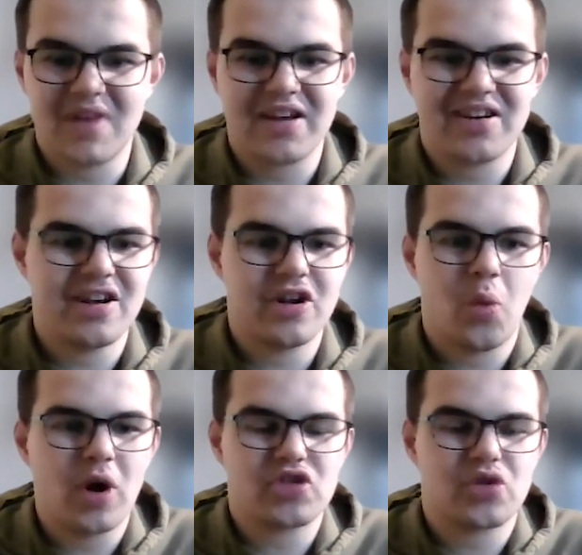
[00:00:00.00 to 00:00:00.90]
I didn't know
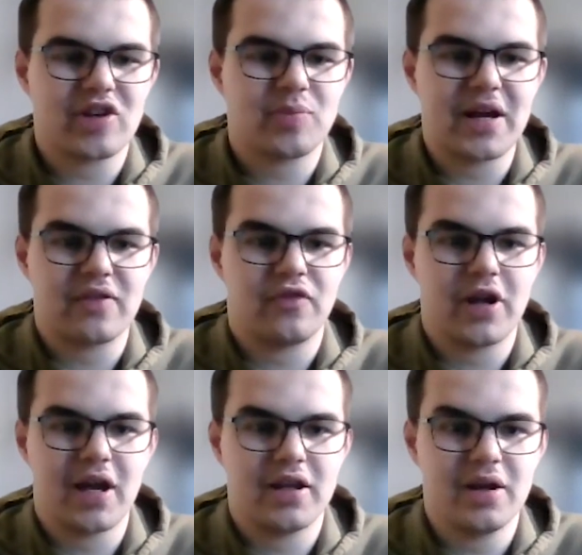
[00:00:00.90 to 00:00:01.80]
what to expect for
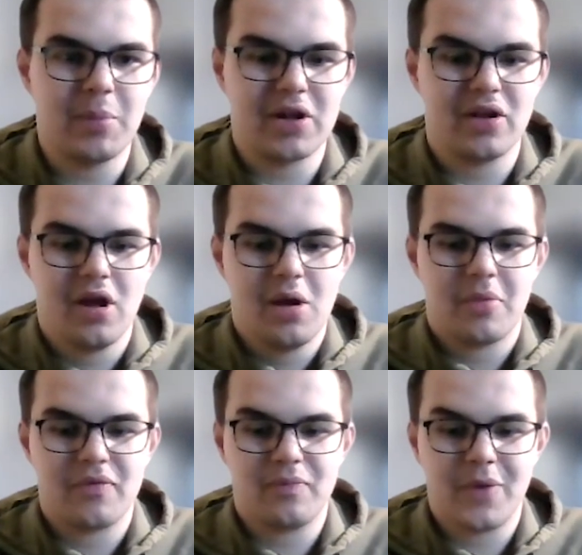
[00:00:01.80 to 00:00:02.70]
that year. My
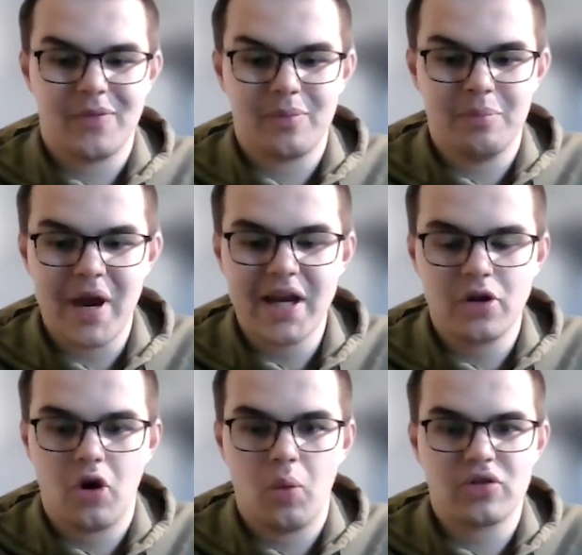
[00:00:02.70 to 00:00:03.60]

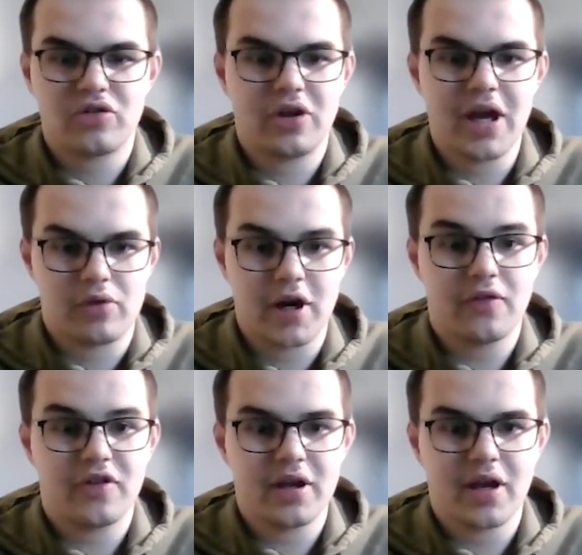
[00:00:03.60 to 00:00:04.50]
main goal was to get rid
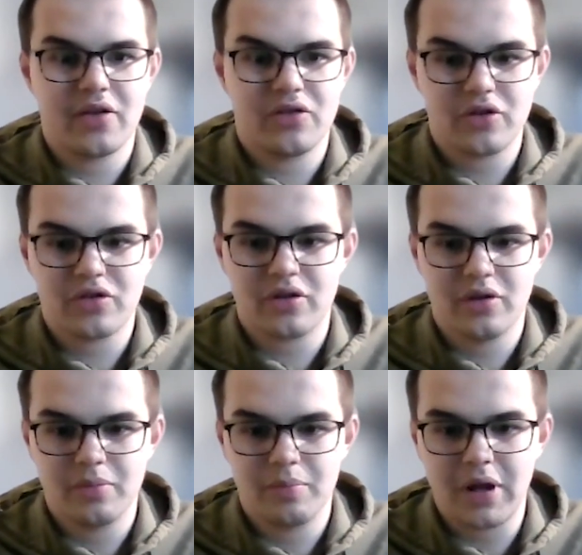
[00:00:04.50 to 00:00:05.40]
of it and just
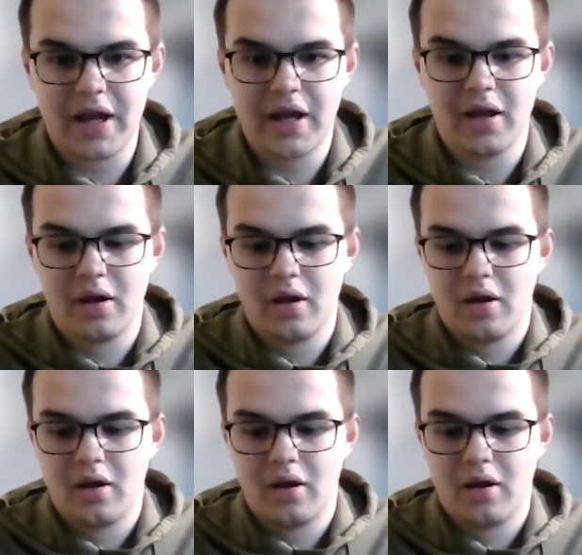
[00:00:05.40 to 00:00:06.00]
play